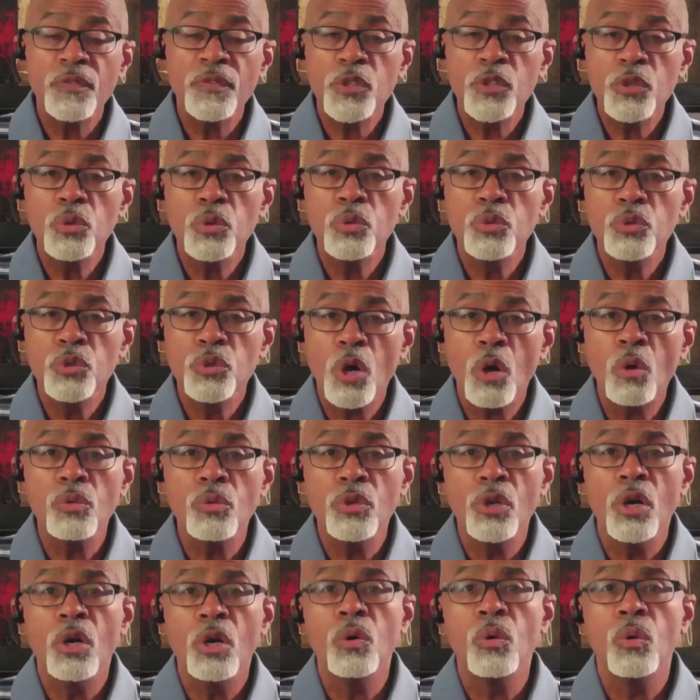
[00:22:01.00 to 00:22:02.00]
who don't
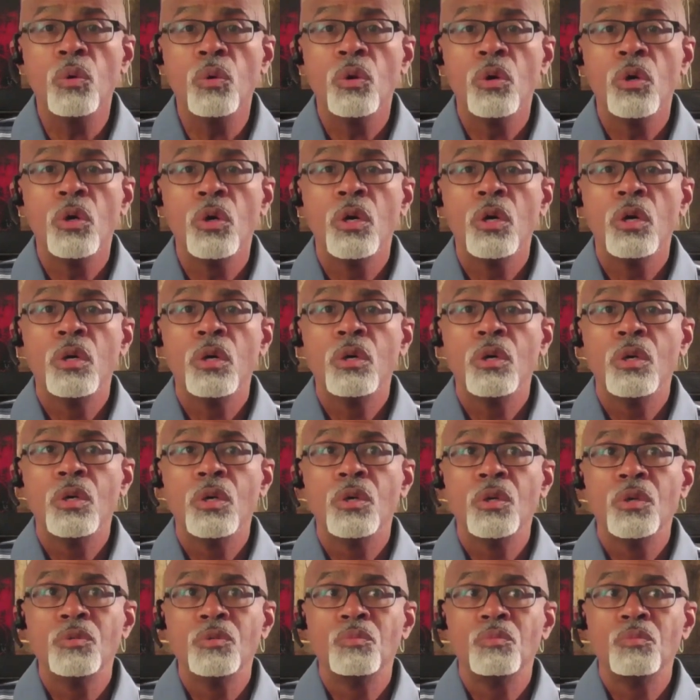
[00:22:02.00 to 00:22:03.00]
know
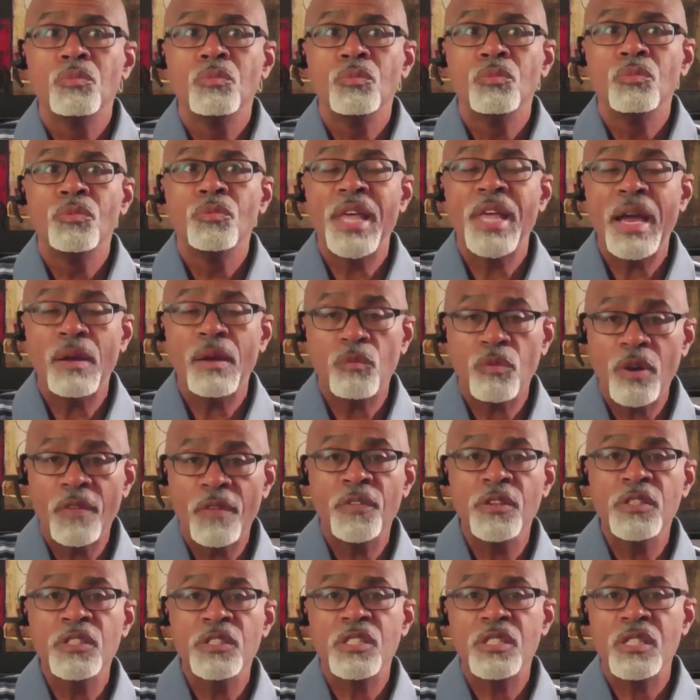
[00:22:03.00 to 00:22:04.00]
that
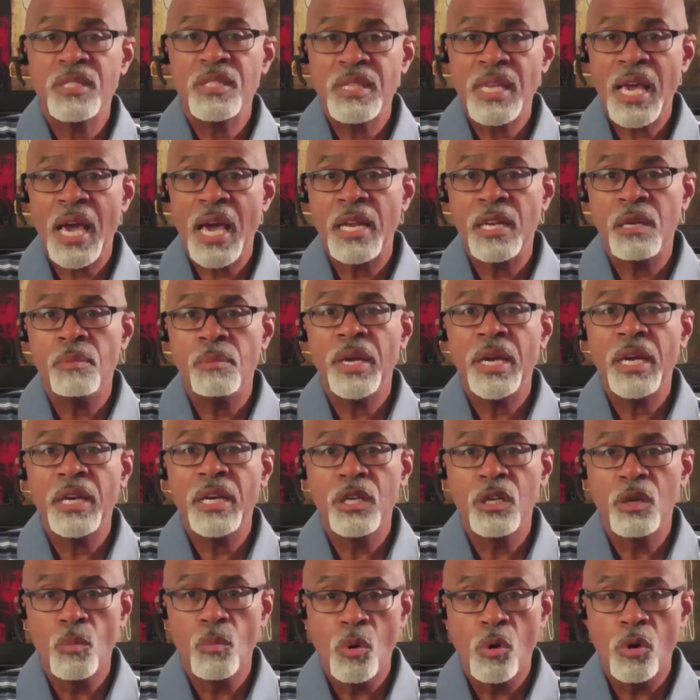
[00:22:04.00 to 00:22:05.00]
reference to Sodom and
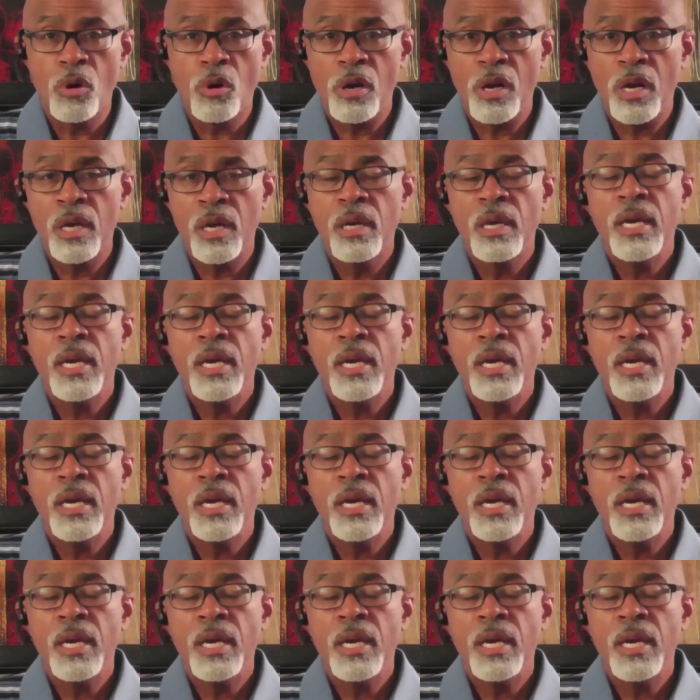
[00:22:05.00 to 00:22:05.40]
Gomorrah,